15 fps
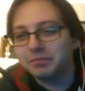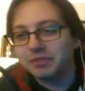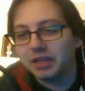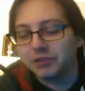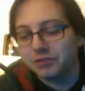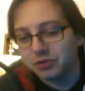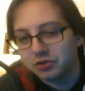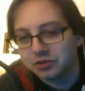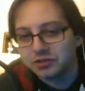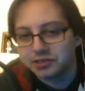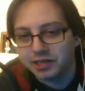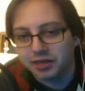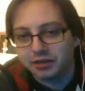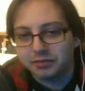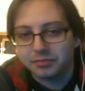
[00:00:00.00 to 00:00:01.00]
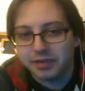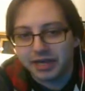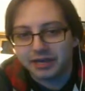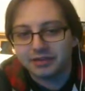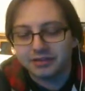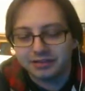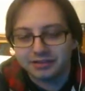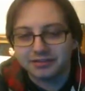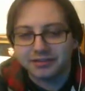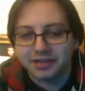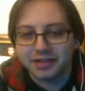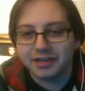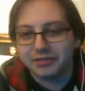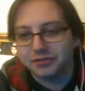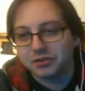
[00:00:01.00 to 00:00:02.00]
If you couldn't tell,
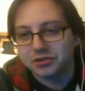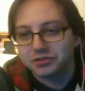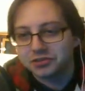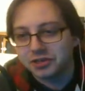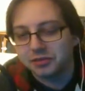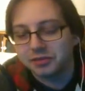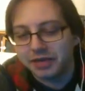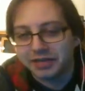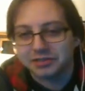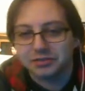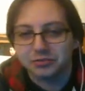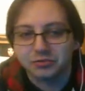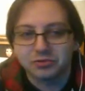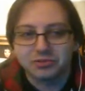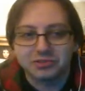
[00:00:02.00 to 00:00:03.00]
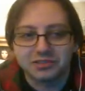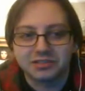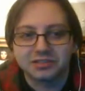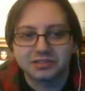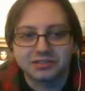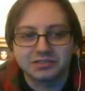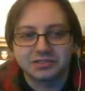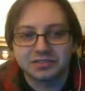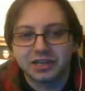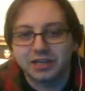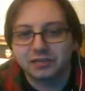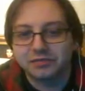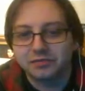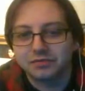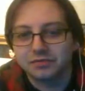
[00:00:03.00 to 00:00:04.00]
if you couldn't tell, Back to the Roots is kind
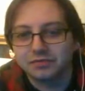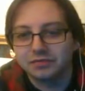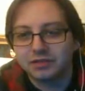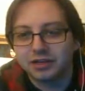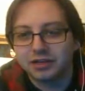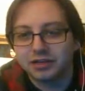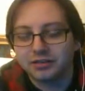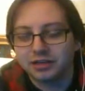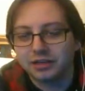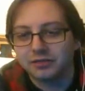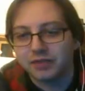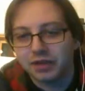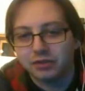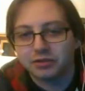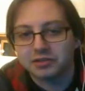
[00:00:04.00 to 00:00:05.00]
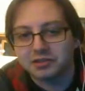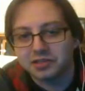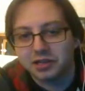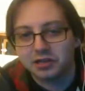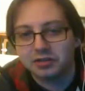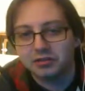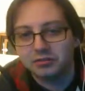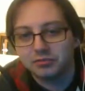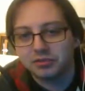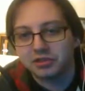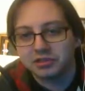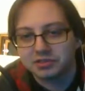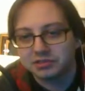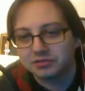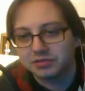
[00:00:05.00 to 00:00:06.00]
of think of Hell in a Cell, but
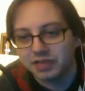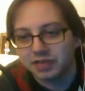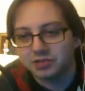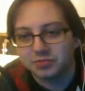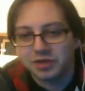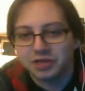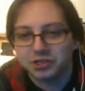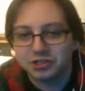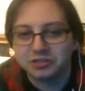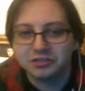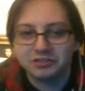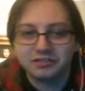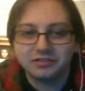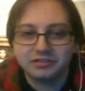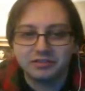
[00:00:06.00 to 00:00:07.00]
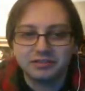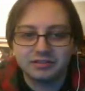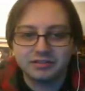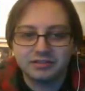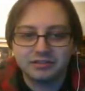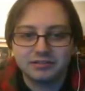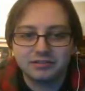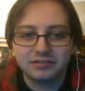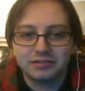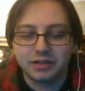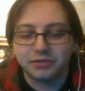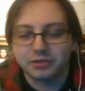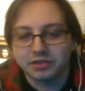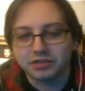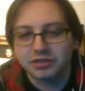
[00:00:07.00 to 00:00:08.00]
it's cage match.
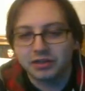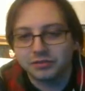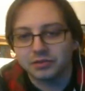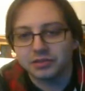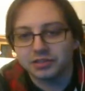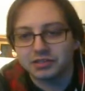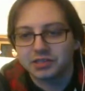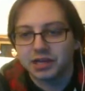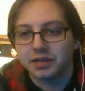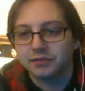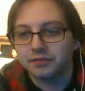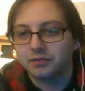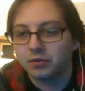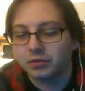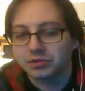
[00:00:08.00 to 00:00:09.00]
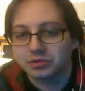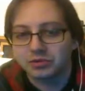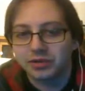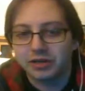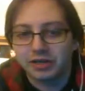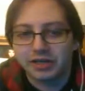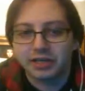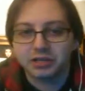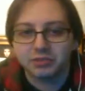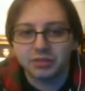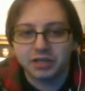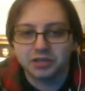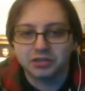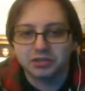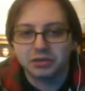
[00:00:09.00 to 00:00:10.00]
Everything's kind of focused around a cage
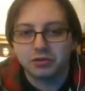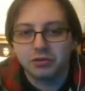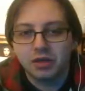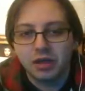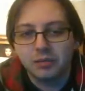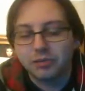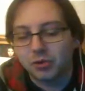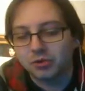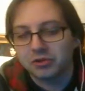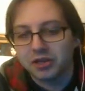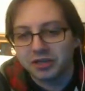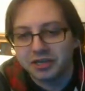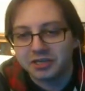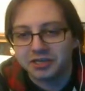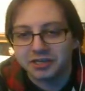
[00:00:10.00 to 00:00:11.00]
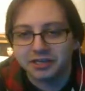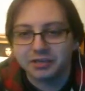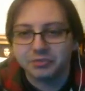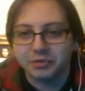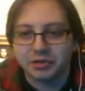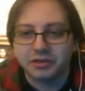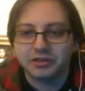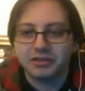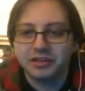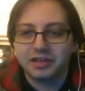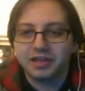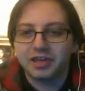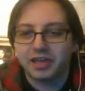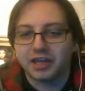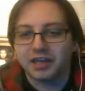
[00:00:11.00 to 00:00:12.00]
match. So poor Lucky Kid, but
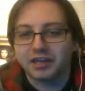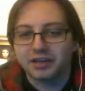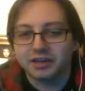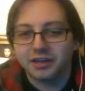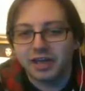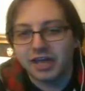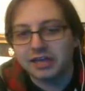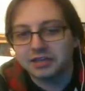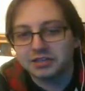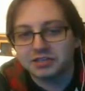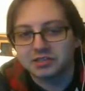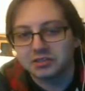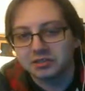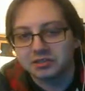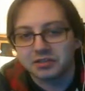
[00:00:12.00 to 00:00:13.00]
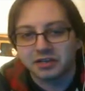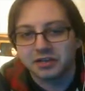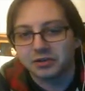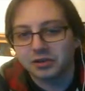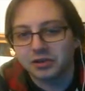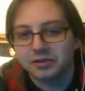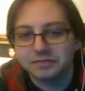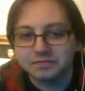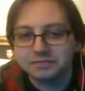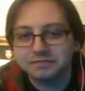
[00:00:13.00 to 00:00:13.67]
hey, Andy's still a dick, right?